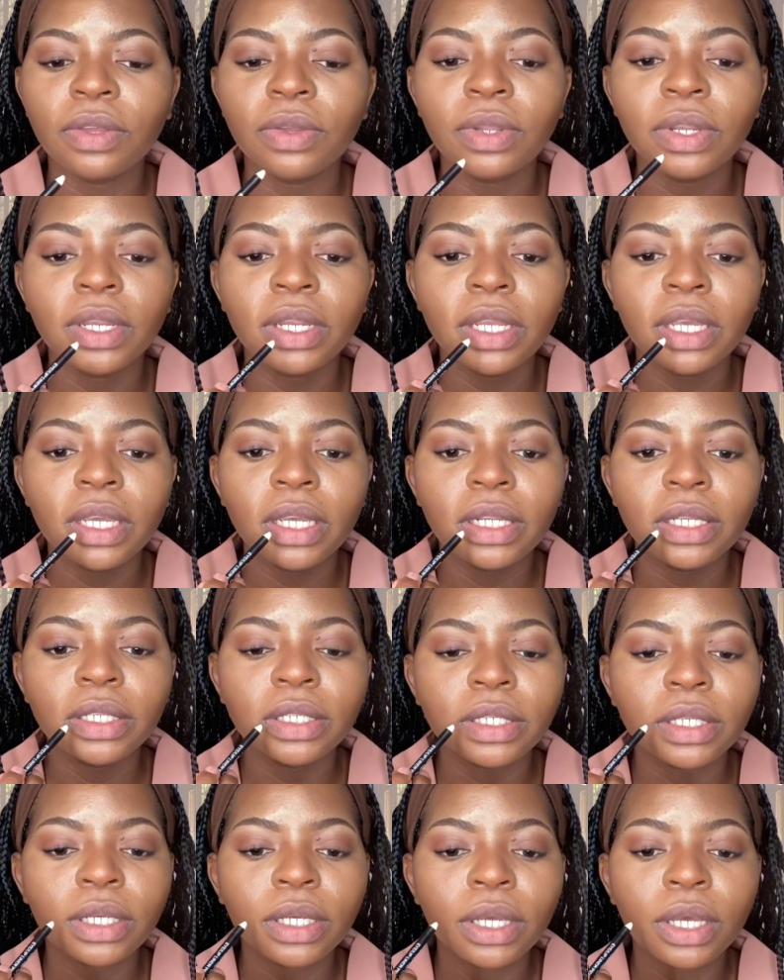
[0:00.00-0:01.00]
you need
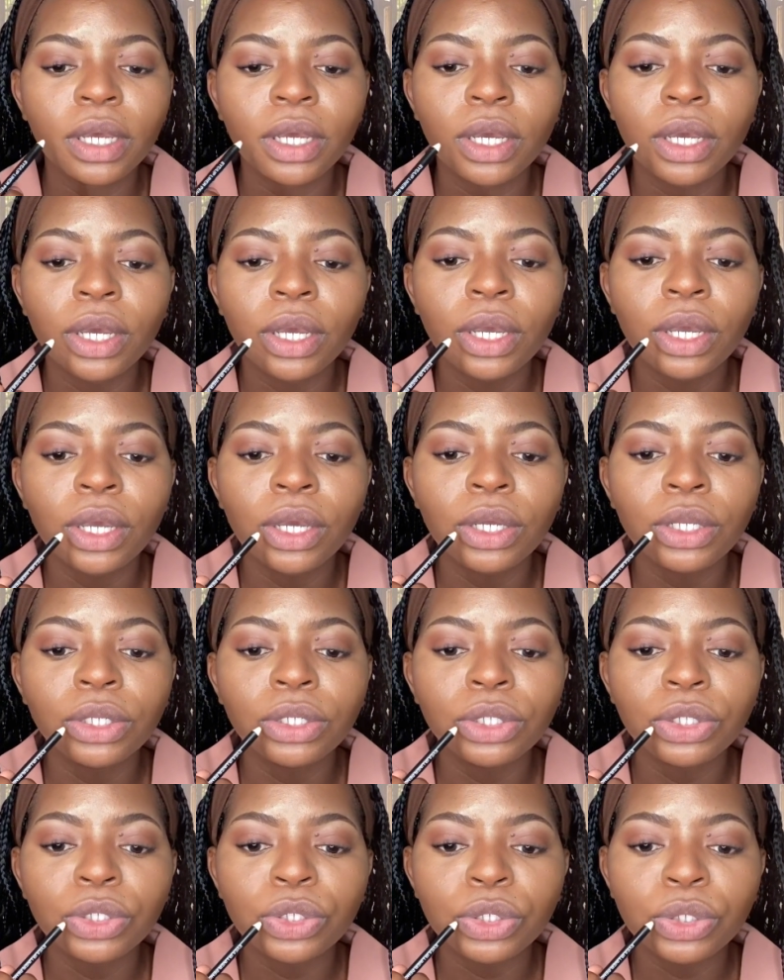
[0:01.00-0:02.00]

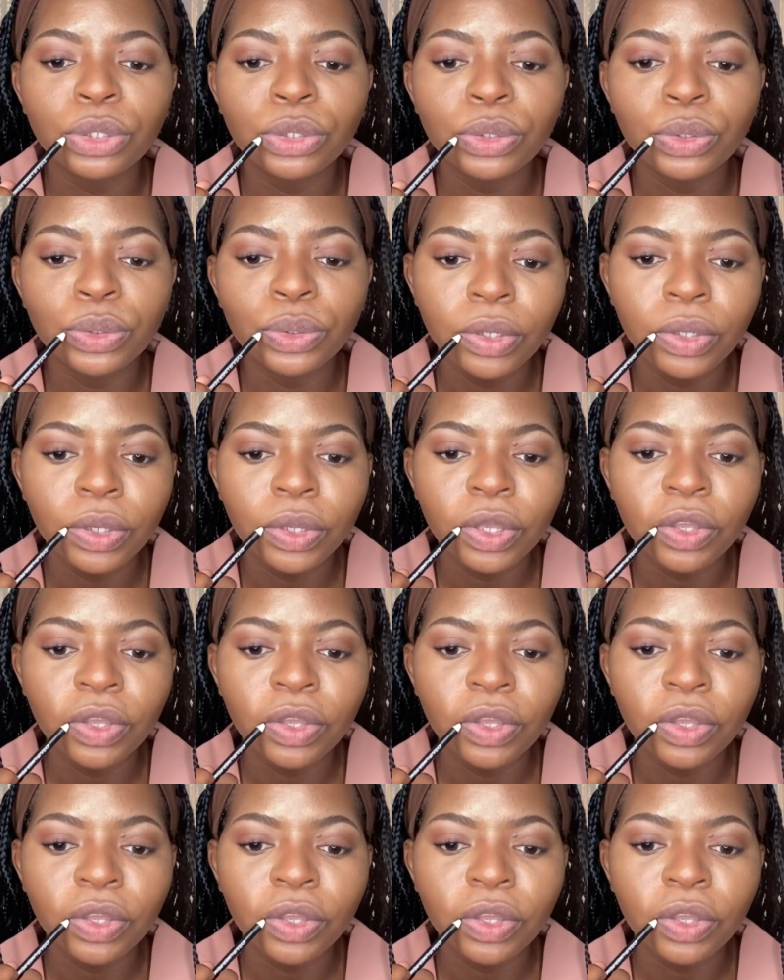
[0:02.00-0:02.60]
to